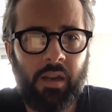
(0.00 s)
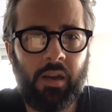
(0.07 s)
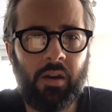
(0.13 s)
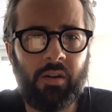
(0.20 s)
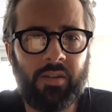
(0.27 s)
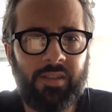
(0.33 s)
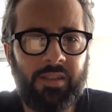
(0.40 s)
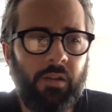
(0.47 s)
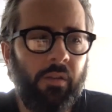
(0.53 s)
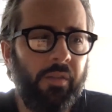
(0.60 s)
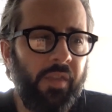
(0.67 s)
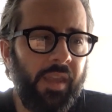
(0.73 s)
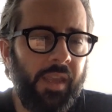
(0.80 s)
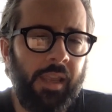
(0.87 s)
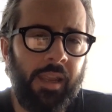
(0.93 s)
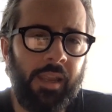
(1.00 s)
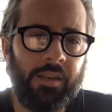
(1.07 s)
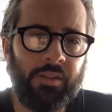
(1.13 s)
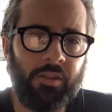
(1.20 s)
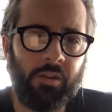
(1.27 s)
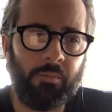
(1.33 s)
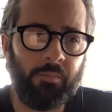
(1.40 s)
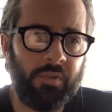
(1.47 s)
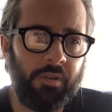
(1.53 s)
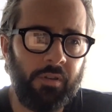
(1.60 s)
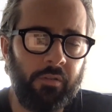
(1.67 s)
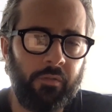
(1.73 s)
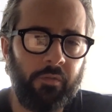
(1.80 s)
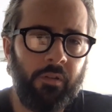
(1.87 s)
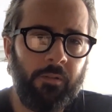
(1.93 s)
are still thinking in terms
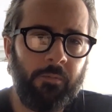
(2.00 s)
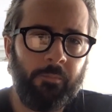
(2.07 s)
of